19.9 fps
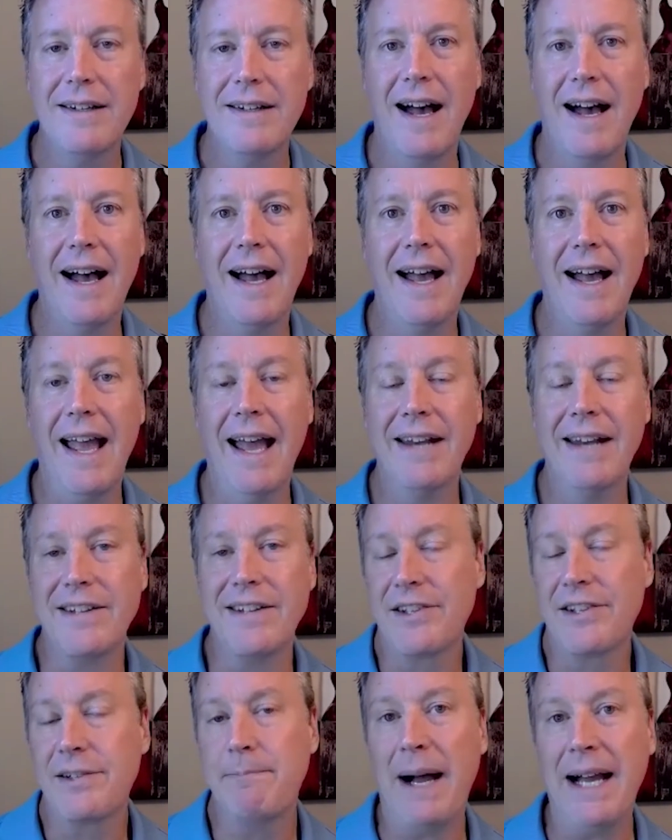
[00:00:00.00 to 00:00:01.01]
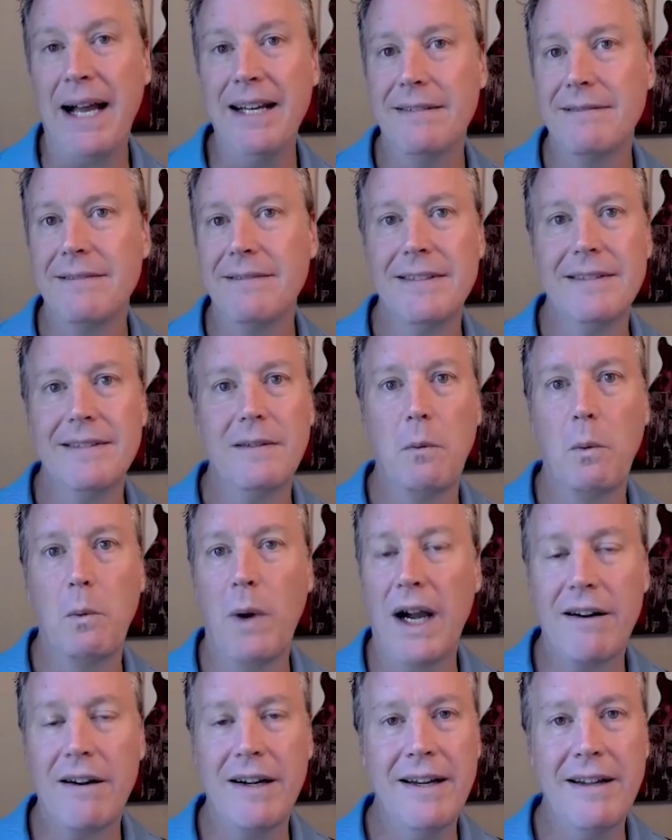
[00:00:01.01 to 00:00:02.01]
Uh, and despite
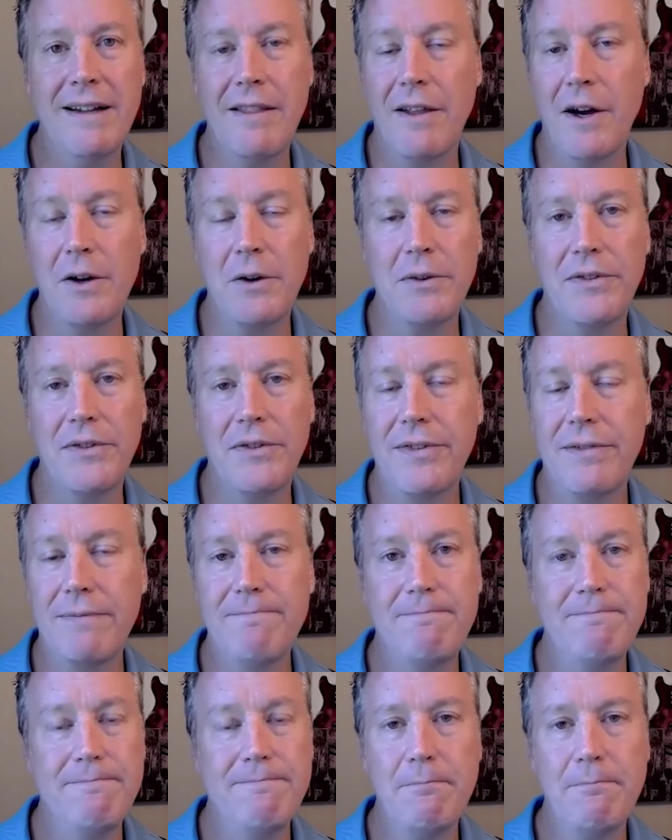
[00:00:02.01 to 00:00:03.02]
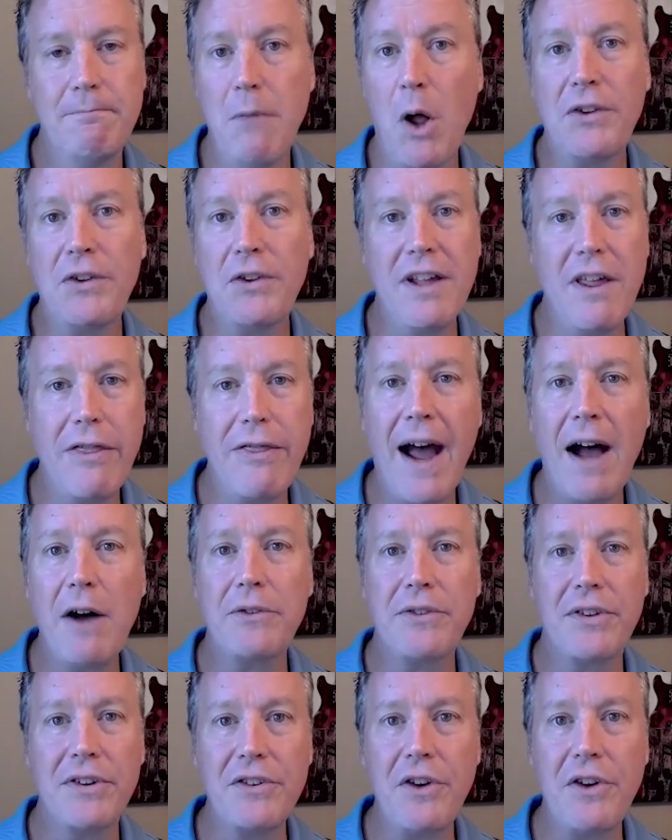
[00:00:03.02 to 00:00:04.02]
wearing those multi
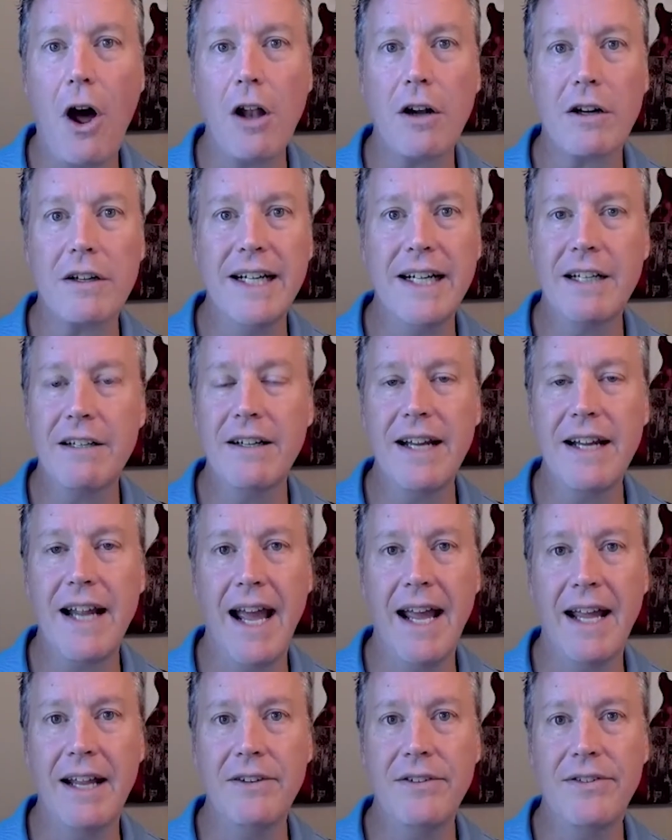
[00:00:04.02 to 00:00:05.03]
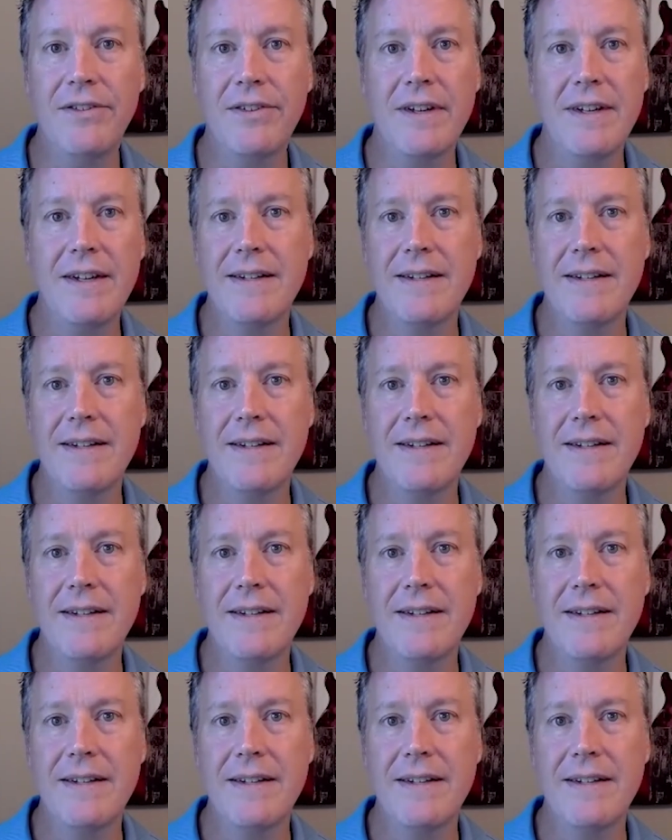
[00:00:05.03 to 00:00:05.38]
thousand dollar hearing aids,